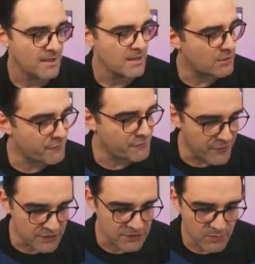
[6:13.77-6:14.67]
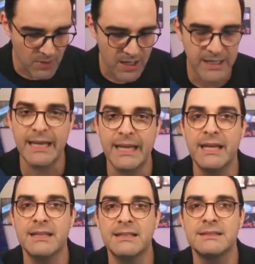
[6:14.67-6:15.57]
So the first one
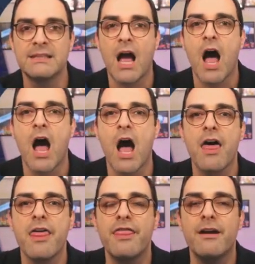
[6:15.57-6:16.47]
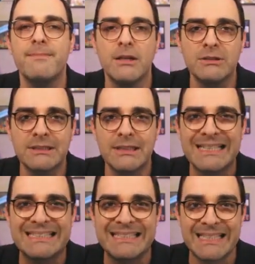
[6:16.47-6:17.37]
is the most
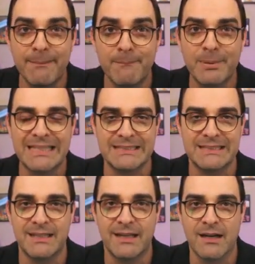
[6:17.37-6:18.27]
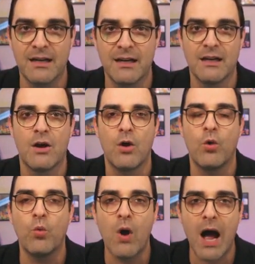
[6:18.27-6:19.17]
simplistic
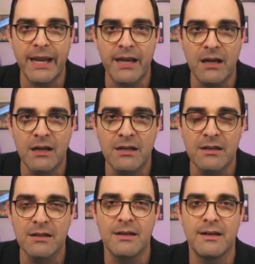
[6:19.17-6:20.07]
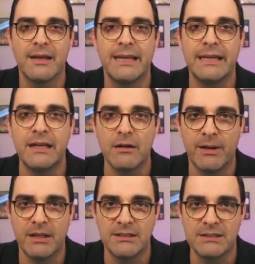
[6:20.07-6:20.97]
wired
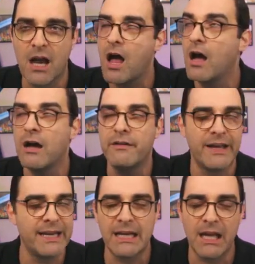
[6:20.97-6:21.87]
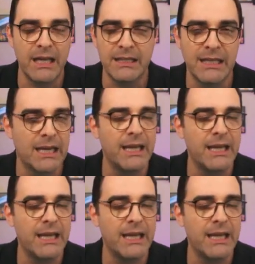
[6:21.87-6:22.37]
earbuds of any kind.